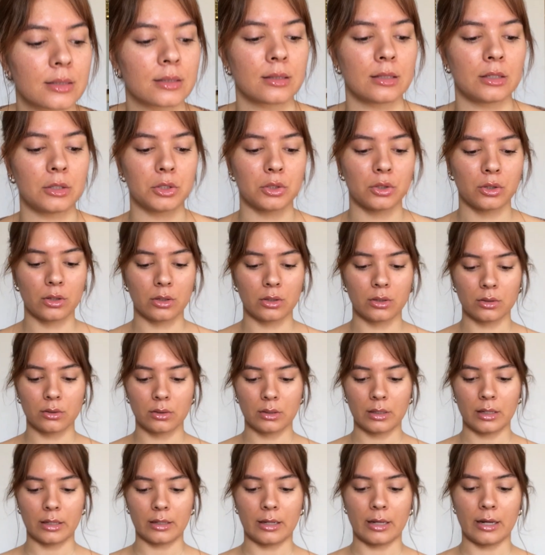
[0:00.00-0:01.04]
These are
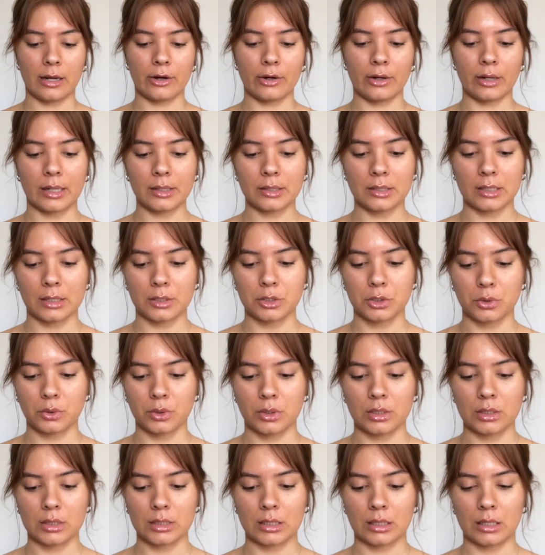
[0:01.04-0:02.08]
hair
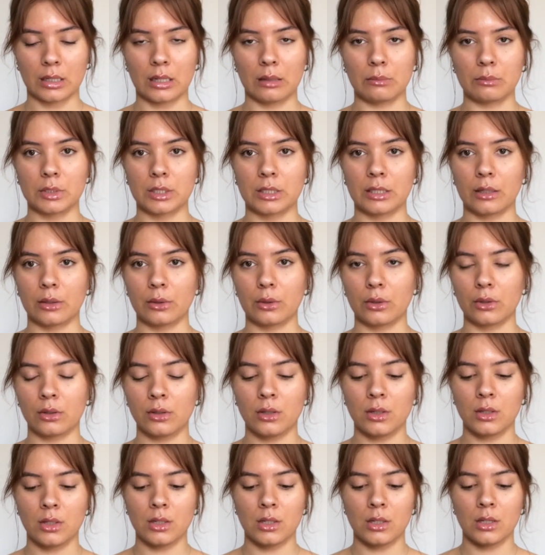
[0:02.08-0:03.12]
accessories that came together,
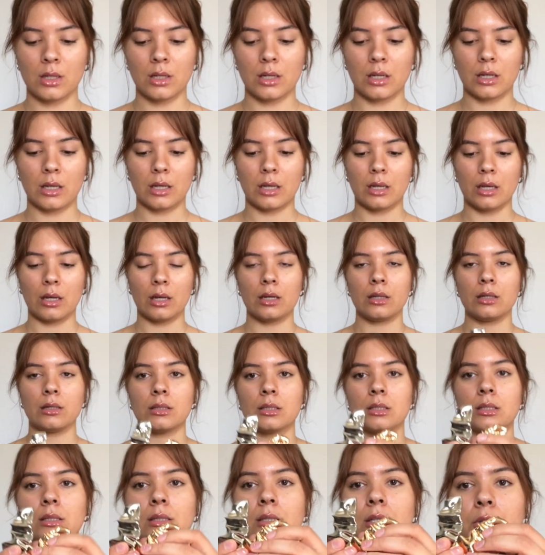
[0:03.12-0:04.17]

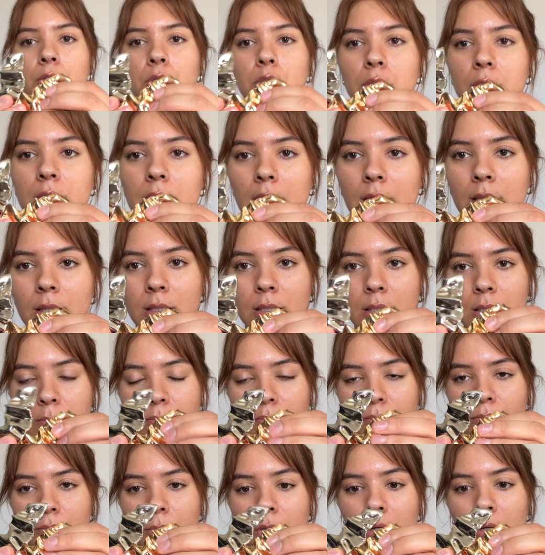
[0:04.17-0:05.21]
and they're just like these,
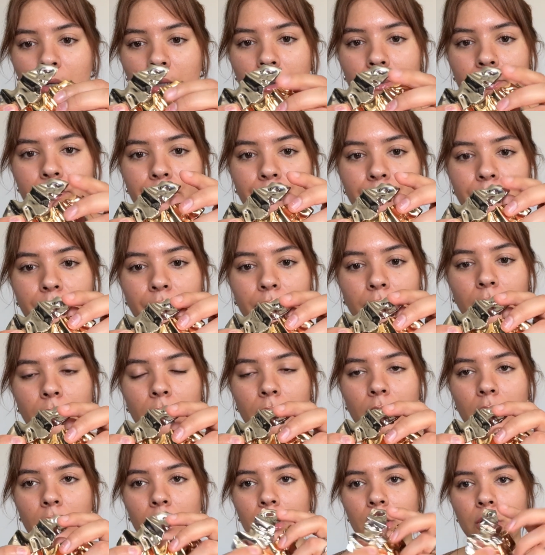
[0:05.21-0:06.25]

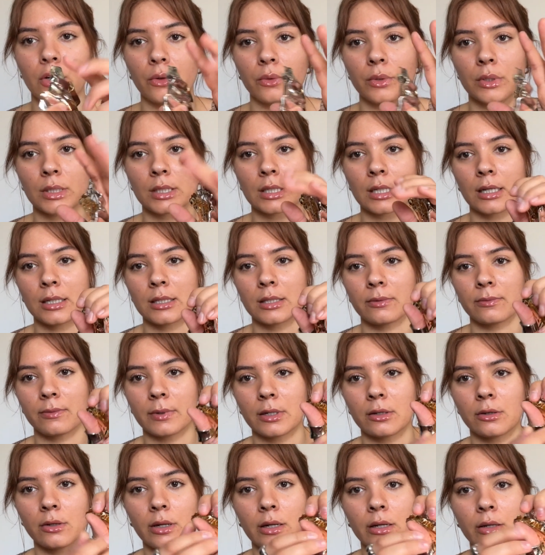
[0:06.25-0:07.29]
these kinds of, I
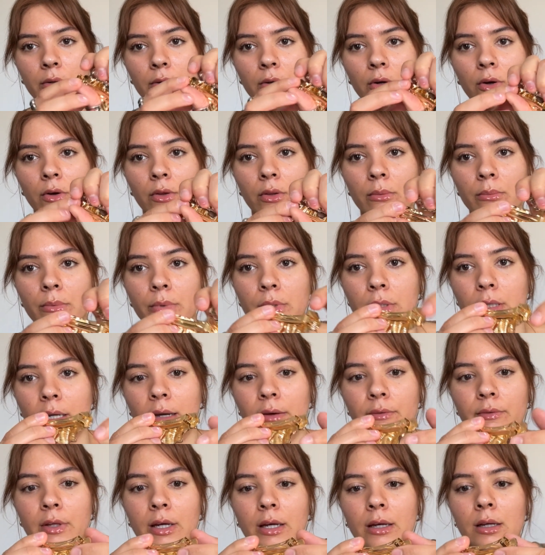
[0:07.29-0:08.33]
don't know how you call them, but they
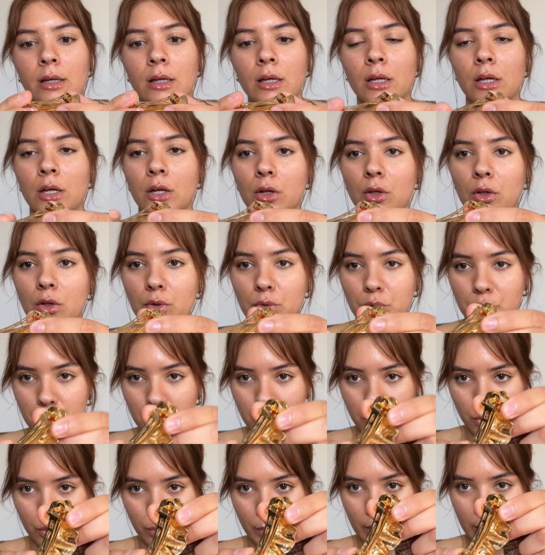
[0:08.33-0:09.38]
have that
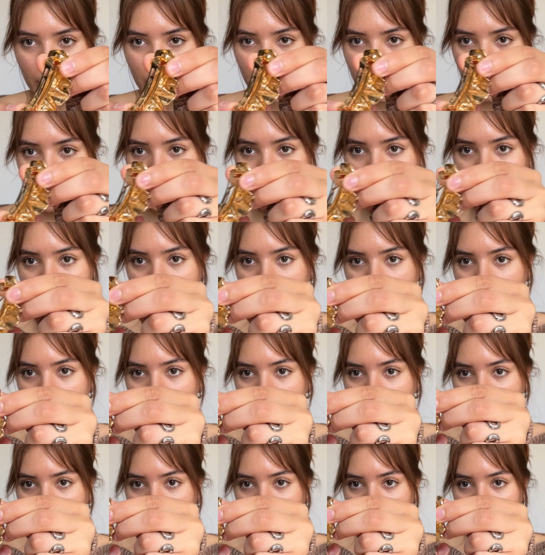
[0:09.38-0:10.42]
closure where
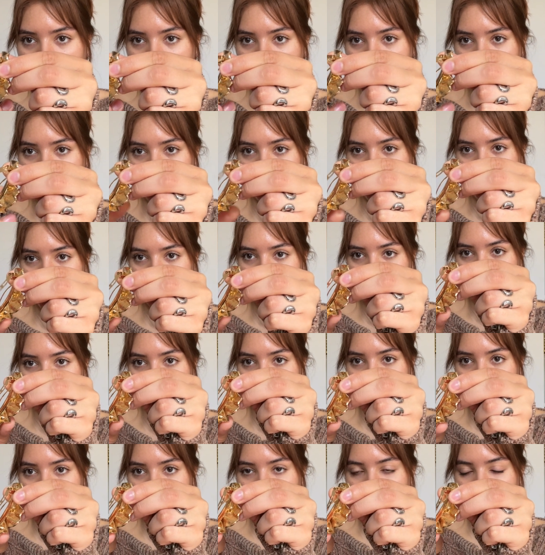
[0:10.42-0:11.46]
it kind of pops up
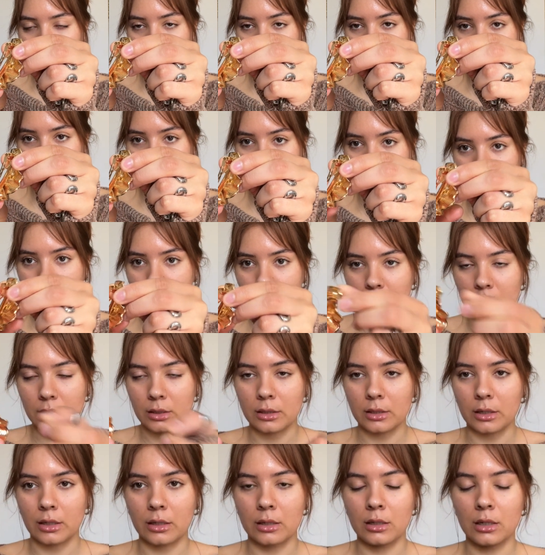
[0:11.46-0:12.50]
and then you just close it like
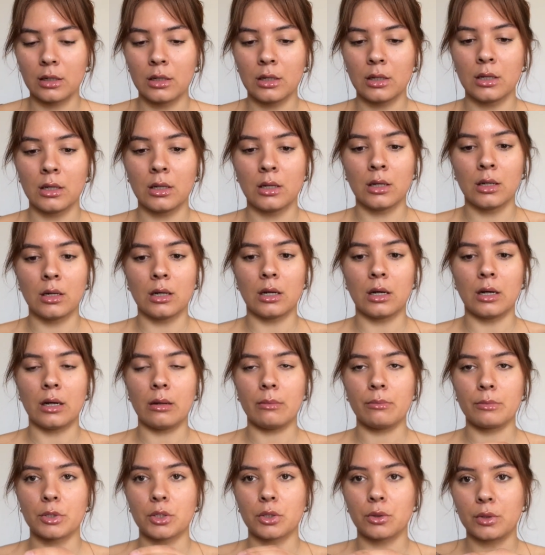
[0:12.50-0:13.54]
that.
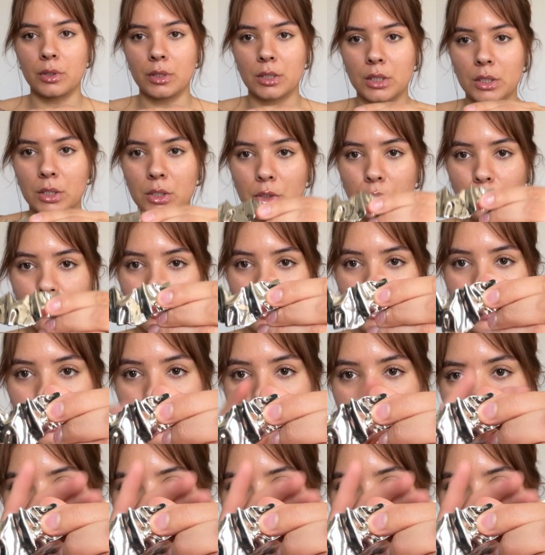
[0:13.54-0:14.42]
So this is super nice.